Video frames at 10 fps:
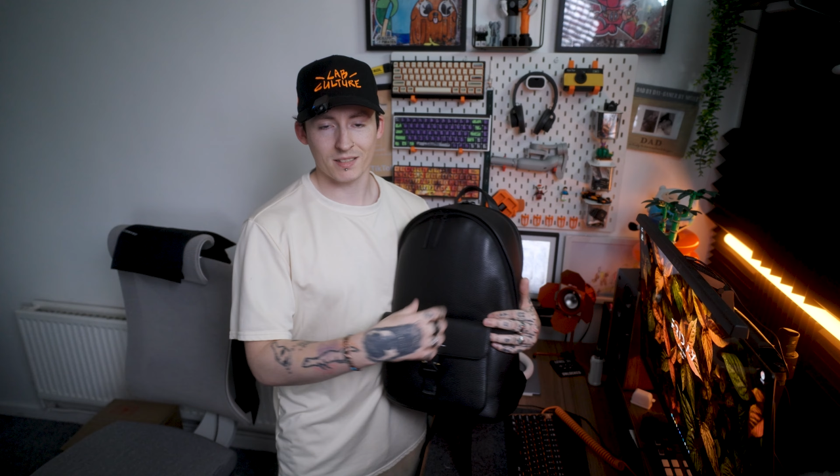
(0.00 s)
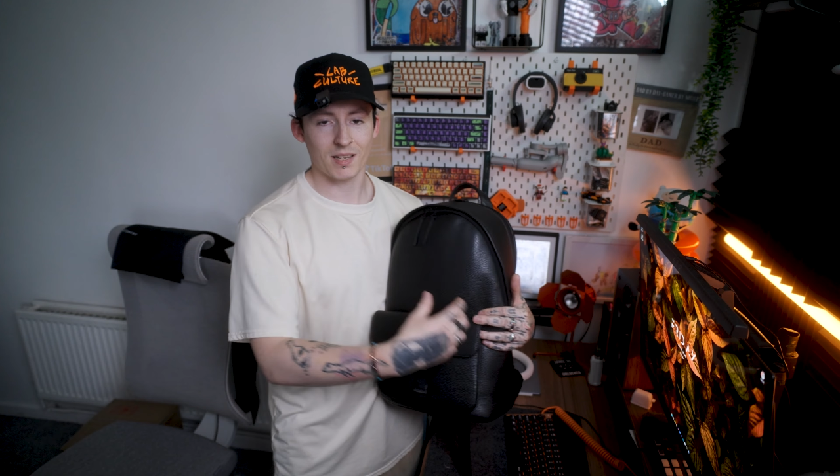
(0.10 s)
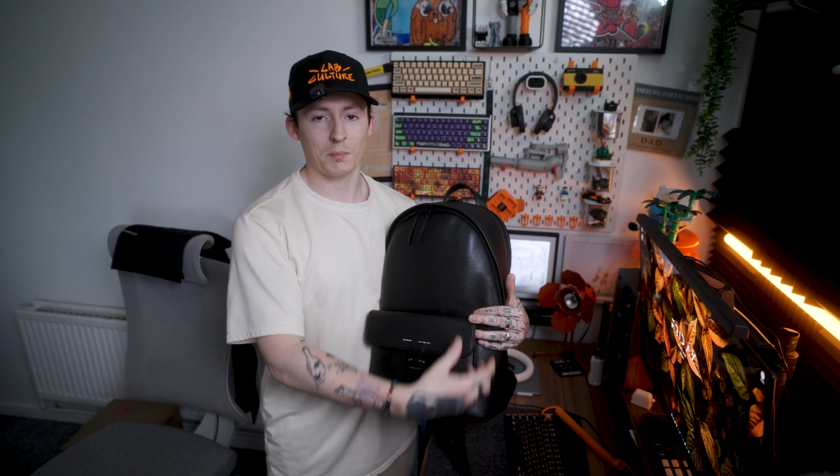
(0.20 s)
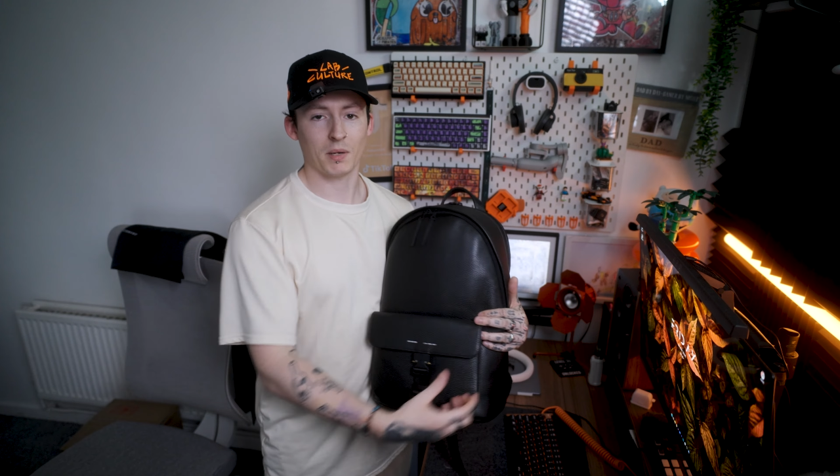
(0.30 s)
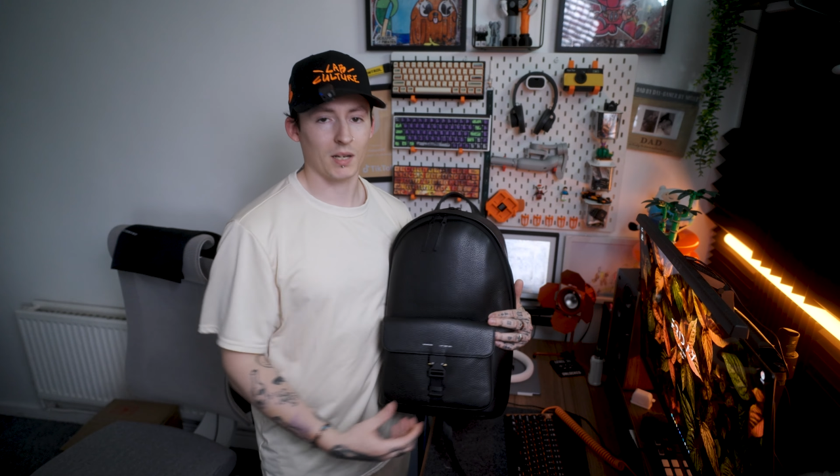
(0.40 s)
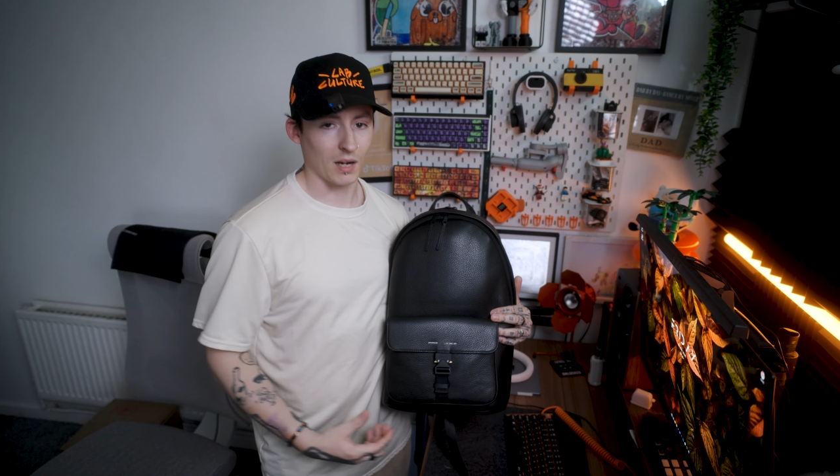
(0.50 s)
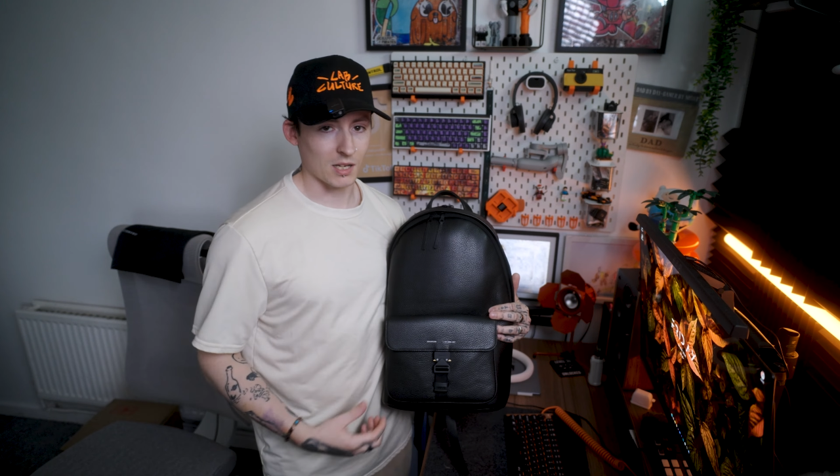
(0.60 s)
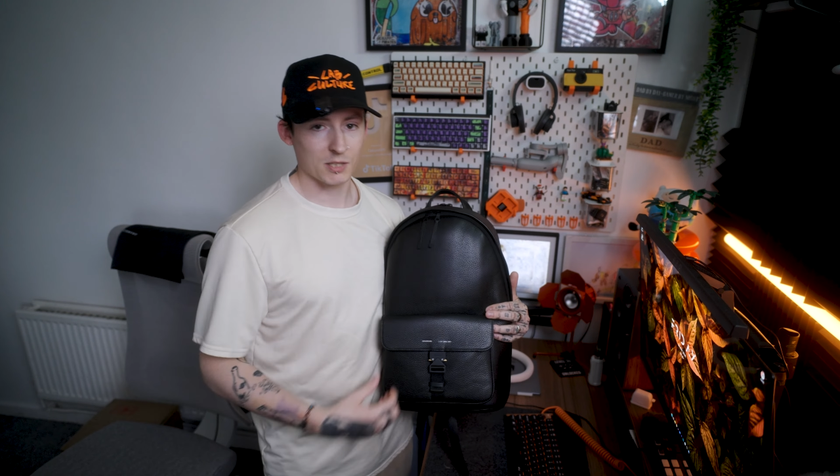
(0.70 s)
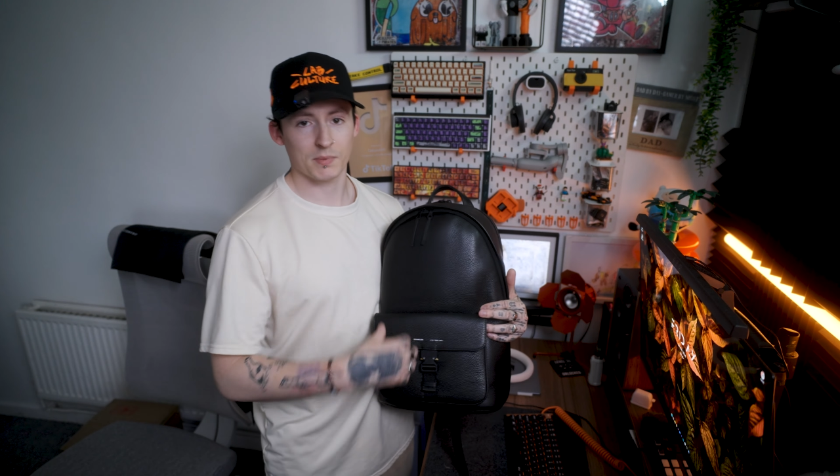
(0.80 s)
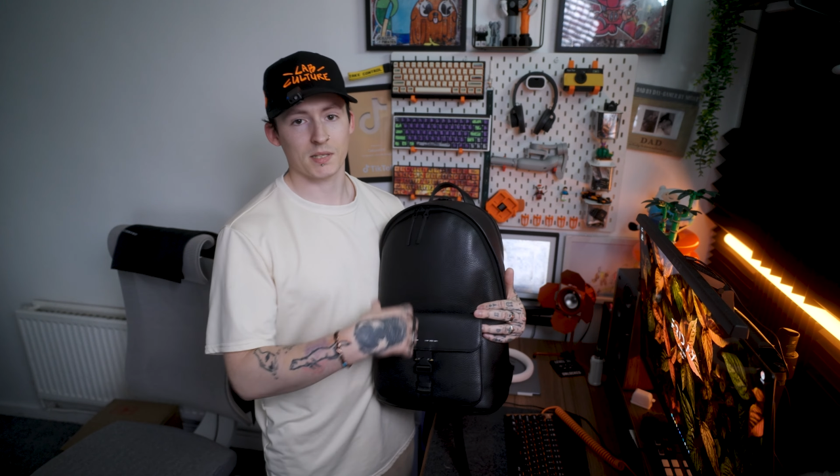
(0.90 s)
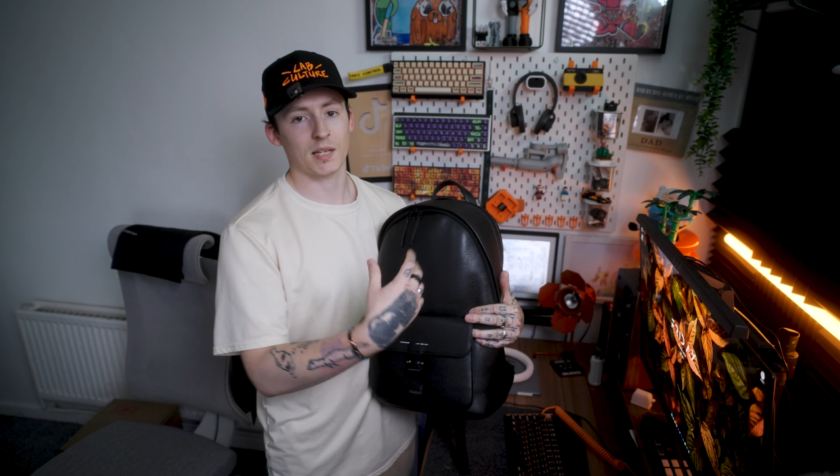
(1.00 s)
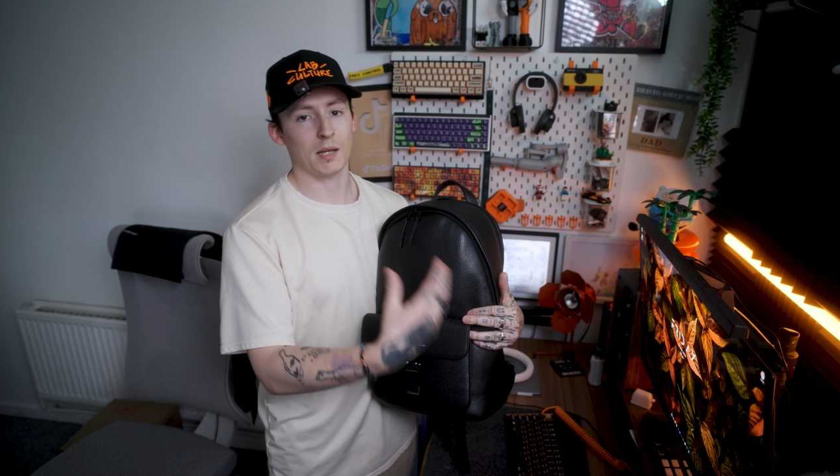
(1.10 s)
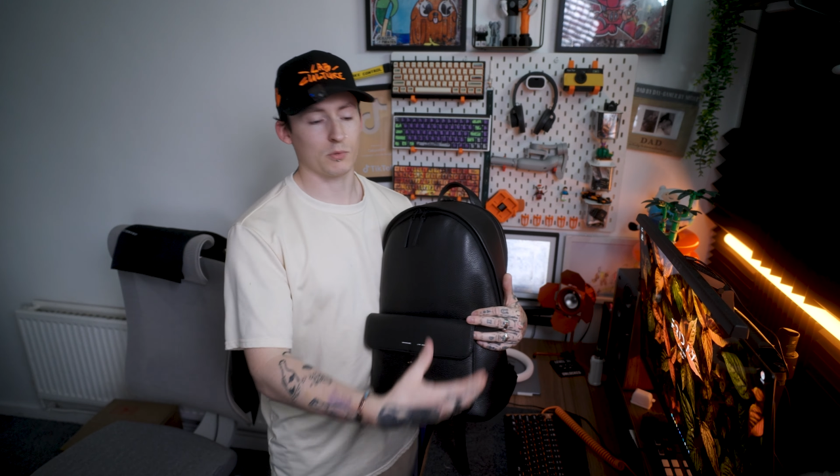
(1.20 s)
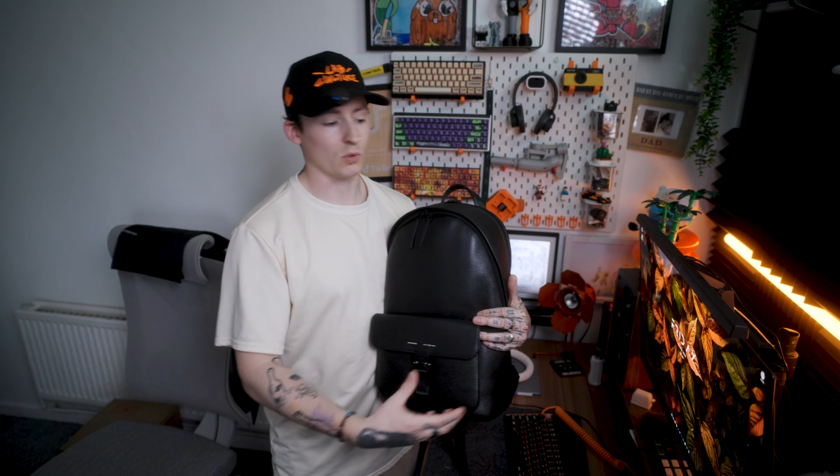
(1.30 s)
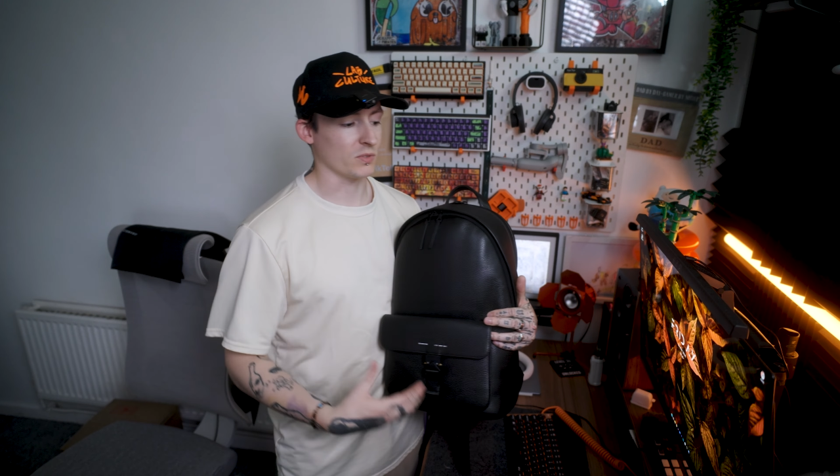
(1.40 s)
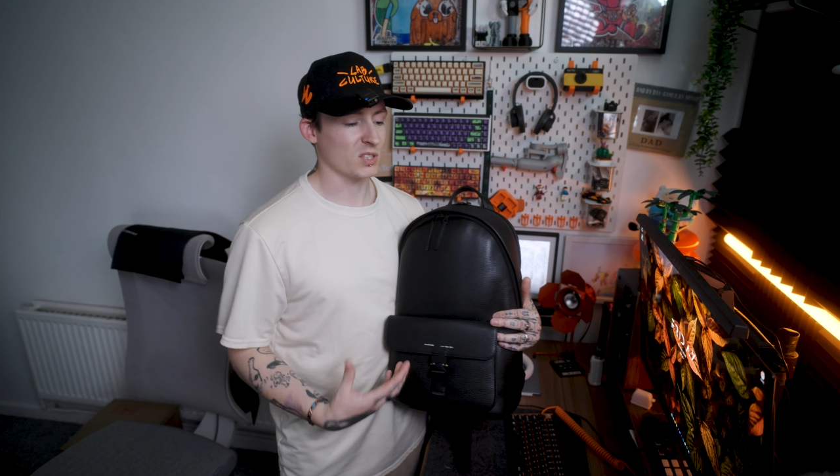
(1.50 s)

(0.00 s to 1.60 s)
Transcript: the same clasp, the same sort of